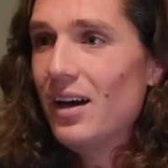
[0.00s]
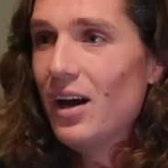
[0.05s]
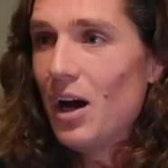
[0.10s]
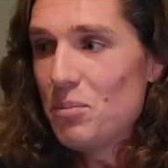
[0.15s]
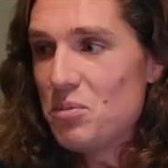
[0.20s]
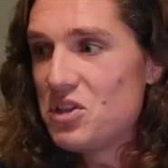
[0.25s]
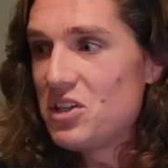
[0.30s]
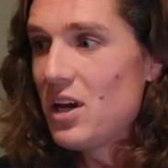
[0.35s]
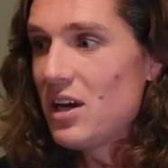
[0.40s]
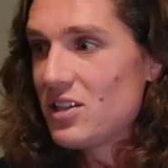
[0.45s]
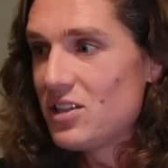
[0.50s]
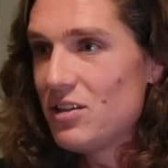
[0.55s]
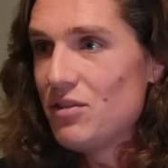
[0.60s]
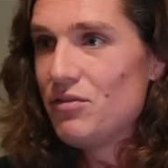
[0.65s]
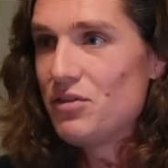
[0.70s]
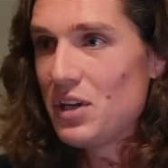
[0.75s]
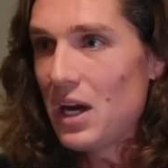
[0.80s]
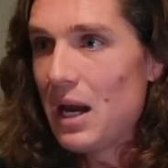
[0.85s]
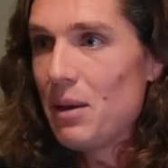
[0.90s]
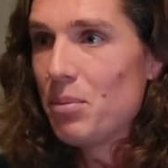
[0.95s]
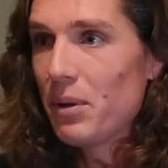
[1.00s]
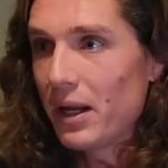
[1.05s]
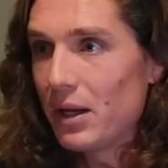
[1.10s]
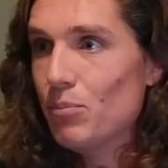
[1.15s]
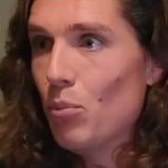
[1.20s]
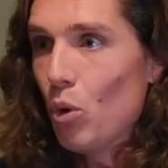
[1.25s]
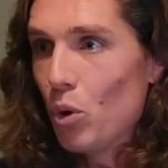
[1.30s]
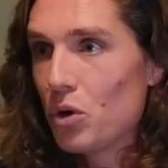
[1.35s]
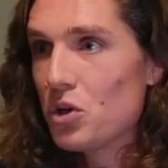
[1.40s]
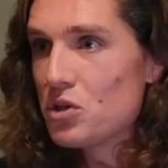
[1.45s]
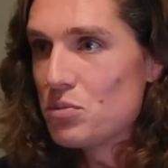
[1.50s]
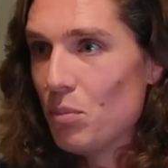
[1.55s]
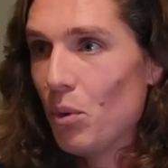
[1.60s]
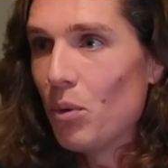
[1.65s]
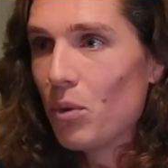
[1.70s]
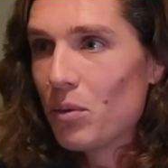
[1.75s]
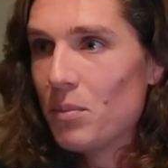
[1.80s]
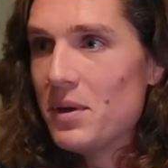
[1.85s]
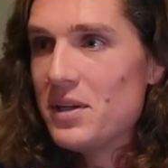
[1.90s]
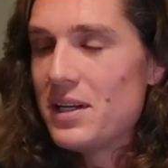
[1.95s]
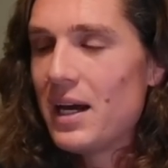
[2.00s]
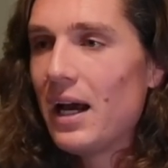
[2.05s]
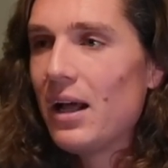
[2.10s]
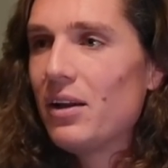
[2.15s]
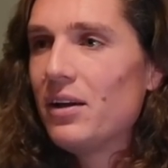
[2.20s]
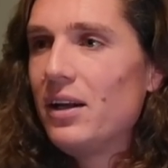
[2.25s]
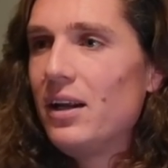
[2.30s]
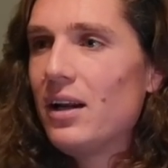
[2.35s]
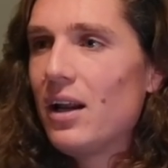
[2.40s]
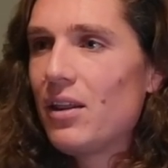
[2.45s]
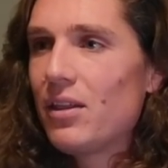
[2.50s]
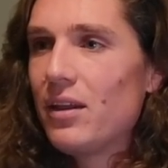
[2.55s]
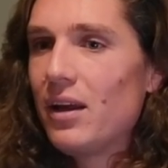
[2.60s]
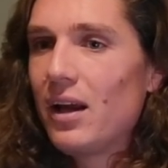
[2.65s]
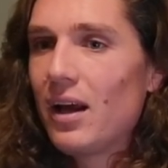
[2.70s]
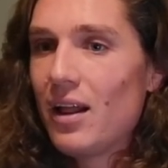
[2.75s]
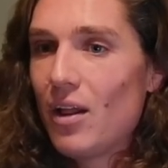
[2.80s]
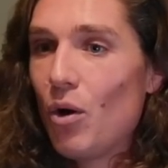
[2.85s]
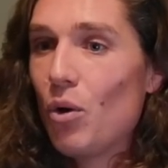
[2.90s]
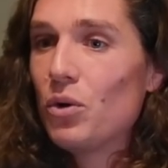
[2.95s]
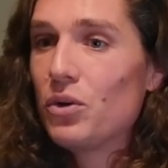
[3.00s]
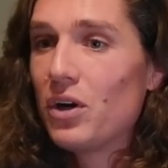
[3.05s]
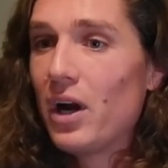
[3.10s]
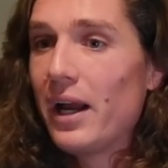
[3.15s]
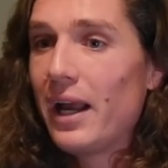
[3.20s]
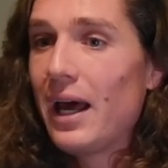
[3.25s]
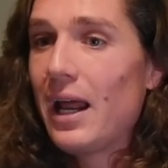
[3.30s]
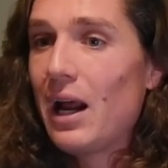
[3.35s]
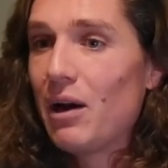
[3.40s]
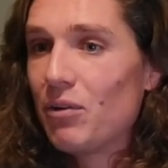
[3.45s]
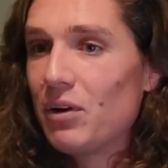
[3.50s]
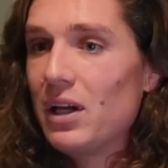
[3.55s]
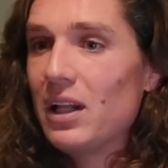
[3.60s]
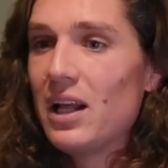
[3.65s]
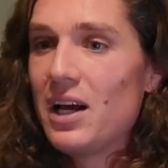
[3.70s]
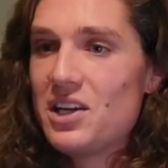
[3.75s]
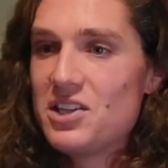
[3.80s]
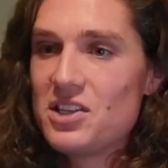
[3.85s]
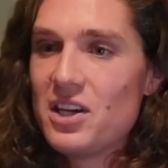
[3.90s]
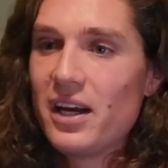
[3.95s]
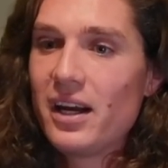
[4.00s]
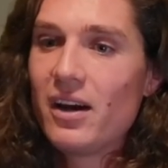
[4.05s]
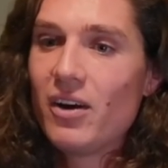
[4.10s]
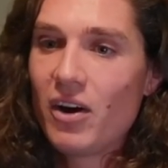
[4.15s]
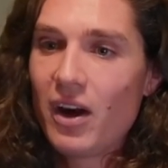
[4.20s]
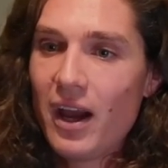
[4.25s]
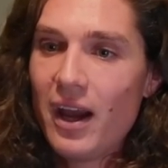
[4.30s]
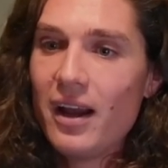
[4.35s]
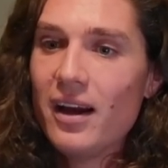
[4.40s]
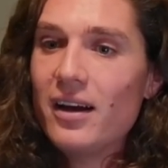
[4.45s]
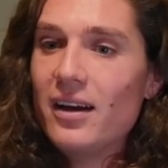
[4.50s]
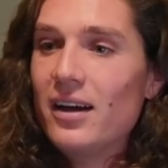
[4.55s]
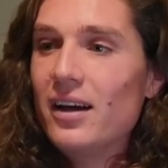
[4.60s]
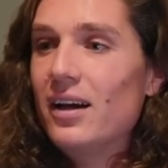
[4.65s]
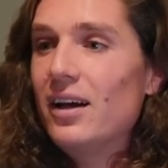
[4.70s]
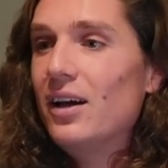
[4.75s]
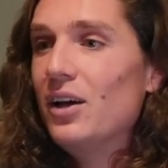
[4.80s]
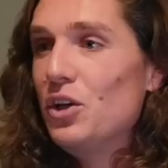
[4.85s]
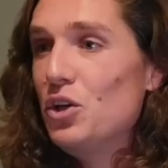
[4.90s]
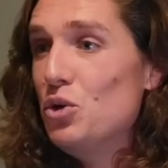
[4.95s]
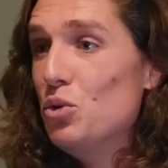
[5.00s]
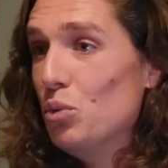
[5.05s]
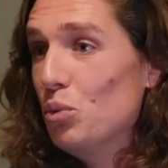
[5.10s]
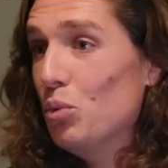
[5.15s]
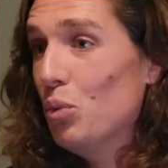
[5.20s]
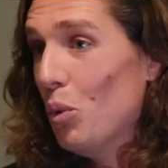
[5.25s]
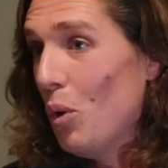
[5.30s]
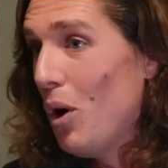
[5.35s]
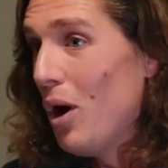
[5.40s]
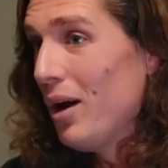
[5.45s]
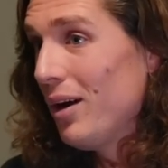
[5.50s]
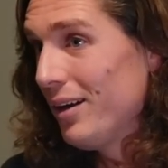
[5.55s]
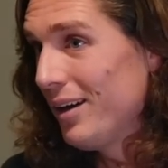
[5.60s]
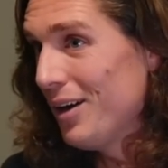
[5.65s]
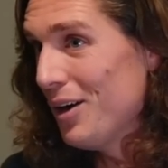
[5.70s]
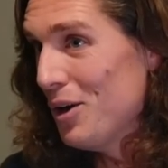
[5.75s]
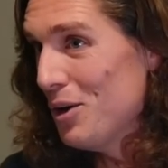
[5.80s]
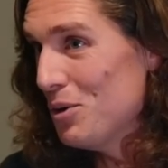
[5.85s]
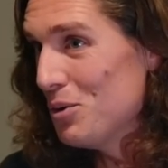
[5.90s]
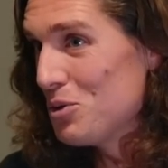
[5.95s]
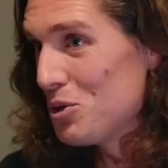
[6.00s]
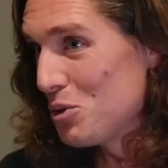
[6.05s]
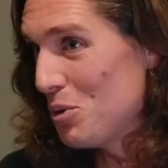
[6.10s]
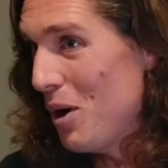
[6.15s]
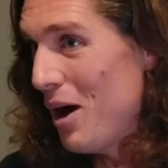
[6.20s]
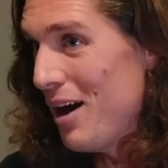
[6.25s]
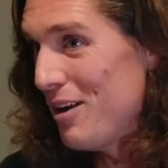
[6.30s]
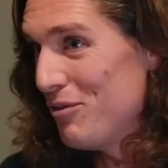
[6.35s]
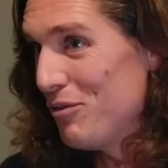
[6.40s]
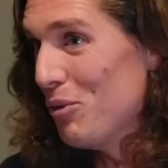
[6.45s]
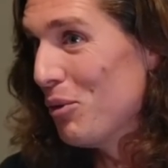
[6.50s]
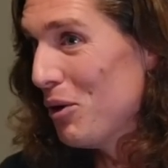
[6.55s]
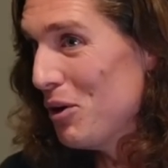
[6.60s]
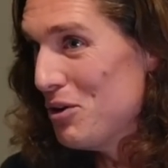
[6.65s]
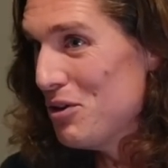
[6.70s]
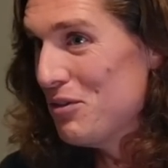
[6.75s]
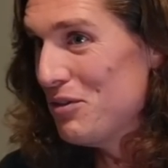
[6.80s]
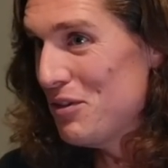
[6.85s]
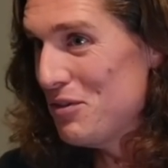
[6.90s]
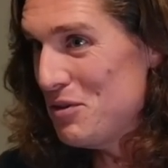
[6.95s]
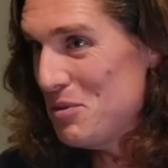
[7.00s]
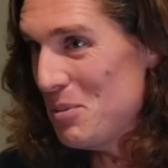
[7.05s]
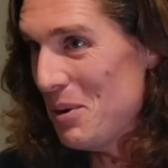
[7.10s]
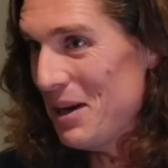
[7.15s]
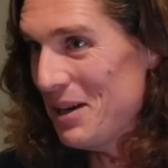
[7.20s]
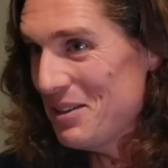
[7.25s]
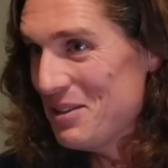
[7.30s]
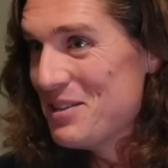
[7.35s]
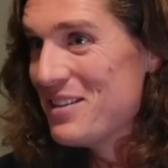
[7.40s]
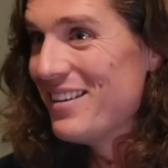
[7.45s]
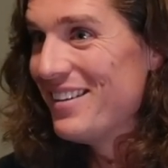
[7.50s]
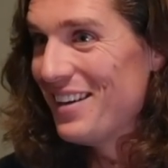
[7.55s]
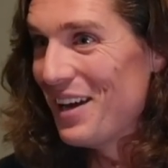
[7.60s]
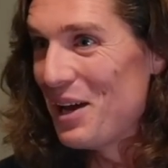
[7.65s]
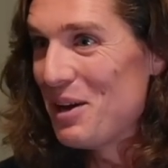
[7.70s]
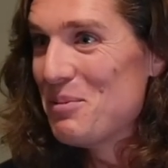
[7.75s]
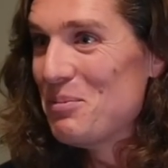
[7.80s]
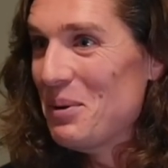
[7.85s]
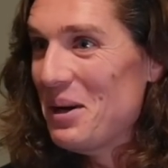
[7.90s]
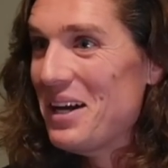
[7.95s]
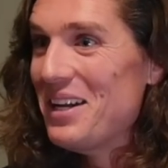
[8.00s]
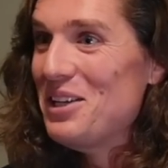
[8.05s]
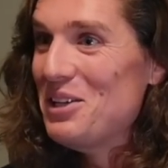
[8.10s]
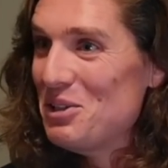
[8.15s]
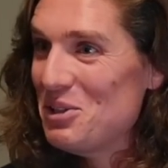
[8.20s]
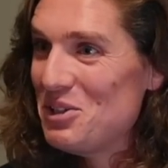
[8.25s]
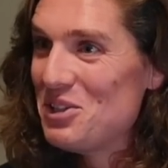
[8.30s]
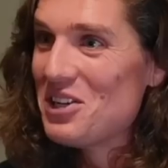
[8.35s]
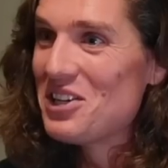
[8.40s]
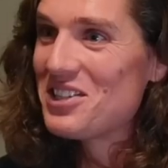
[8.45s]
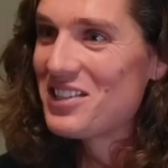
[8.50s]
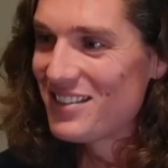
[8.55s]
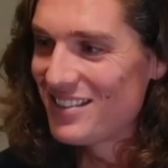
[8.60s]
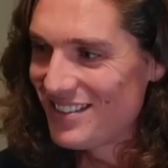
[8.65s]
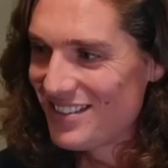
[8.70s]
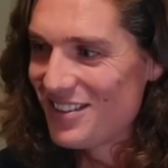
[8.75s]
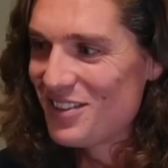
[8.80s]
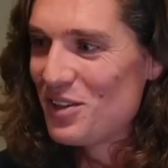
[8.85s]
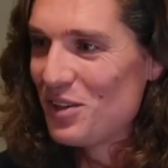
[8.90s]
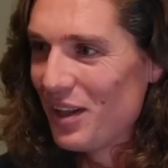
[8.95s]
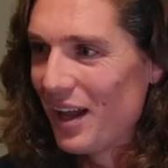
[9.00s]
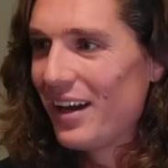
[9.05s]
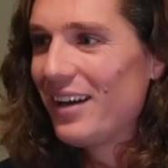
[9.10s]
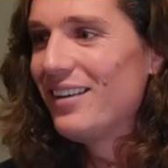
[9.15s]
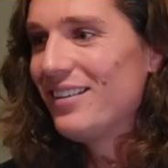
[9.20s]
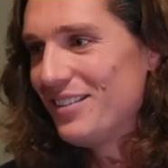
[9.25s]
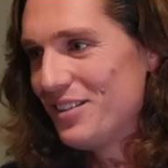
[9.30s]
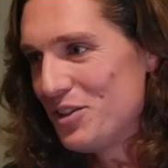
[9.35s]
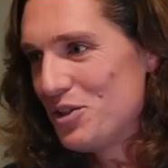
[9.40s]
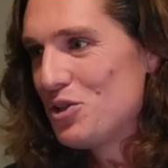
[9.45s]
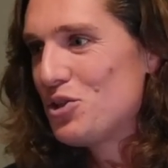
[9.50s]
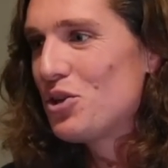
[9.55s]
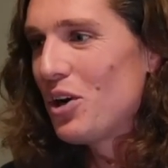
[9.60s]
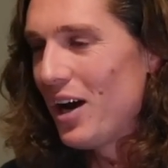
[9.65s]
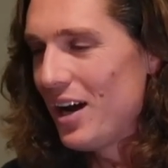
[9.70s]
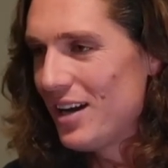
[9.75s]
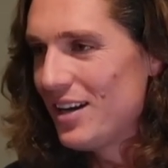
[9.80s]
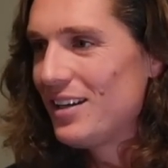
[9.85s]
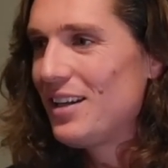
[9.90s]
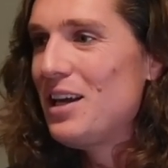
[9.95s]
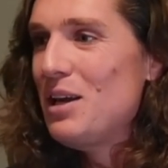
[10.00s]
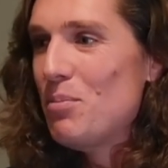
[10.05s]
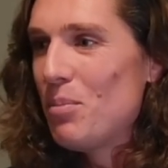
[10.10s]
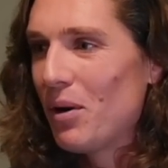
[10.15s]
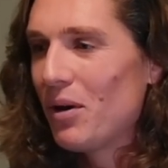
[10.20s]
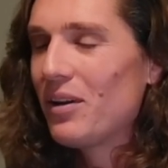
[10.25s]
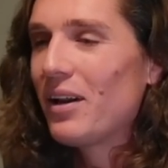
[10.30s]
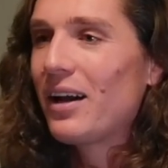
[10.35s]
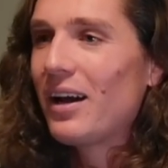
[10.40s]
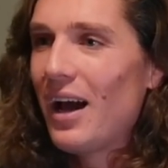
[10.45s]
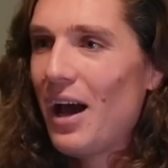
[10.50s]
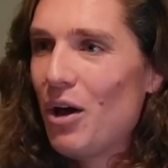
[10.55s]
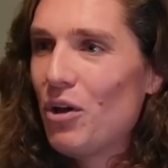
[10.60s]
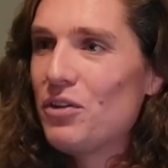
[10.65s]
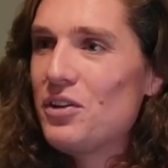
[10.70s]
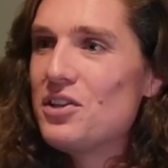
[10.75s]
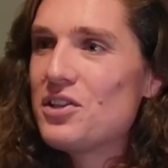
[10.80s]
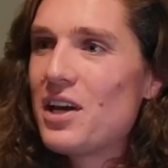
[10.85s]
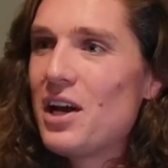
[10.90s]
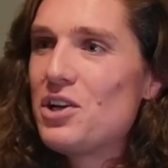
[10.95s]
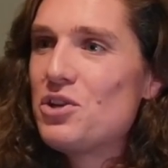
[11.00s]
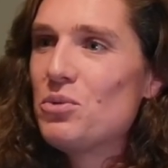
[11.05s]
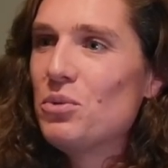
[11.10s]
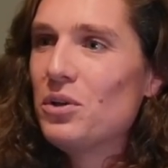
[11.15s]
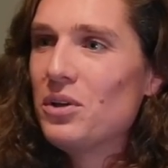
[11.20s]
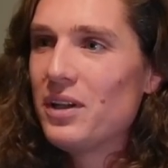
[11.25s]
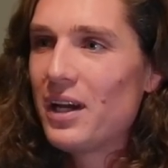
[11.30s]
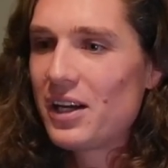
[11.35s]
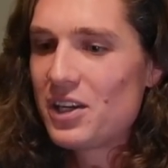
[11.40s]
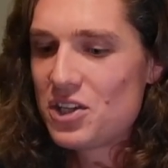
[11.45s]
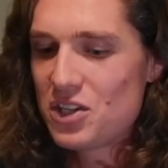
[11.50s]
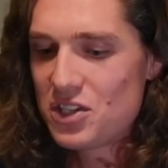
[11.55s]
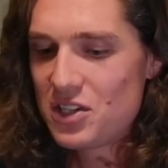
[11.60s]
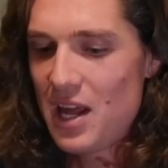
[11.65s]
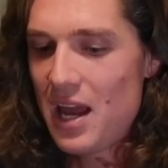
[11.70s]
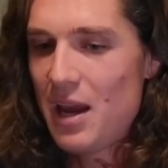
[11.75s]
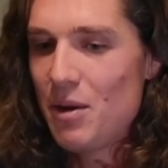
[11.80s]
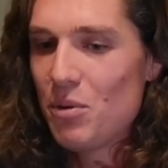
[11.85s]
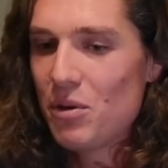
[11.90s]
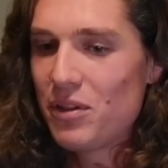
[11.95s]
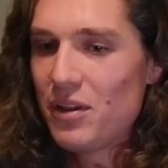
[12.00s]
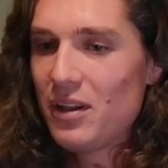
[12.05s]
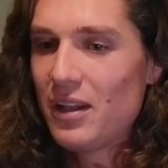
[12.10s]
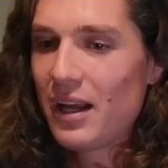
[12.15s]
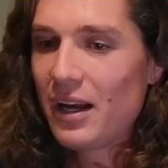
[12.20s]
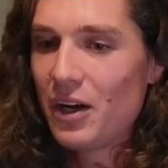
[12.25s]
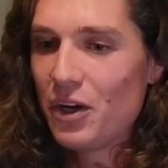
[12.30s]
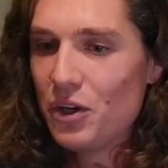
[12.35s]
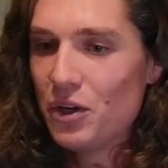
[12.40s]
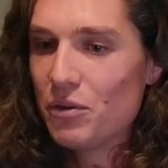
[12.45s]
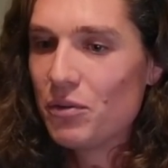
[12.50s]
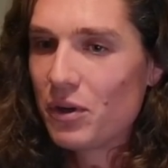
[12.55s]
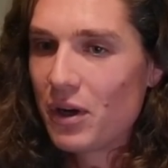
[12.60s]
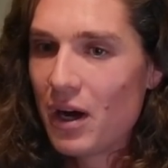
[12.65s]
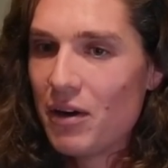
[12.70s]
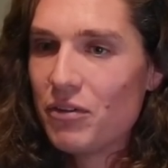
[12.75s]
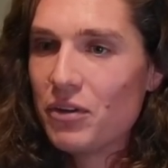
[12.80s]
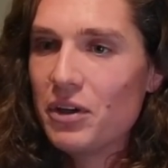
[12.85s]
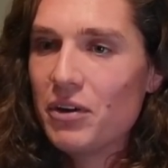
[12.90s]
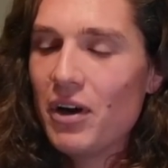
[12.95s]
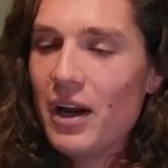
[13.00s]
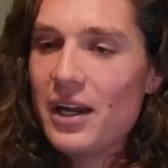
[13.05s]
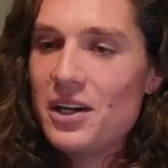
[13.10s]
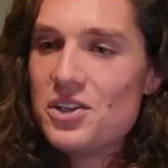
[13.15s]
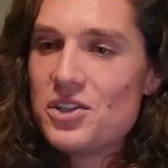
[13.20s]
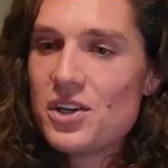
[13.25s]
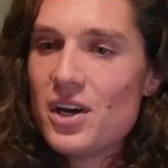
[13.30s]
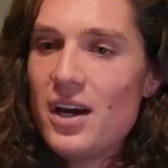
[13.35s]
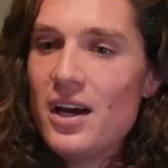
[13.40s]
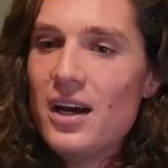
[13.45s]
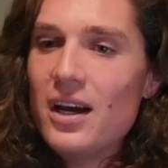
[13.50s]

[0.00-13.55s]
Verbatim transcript: obsessive type, like, more is more mentality. And yeah. I think the older yeah. I get, I realize, like, okay, you want to go squat four hundred fifty pounds. Like, but you just, like, try to keep it on, like, a healthy schedule and, like, stay within, like, a good recovery range.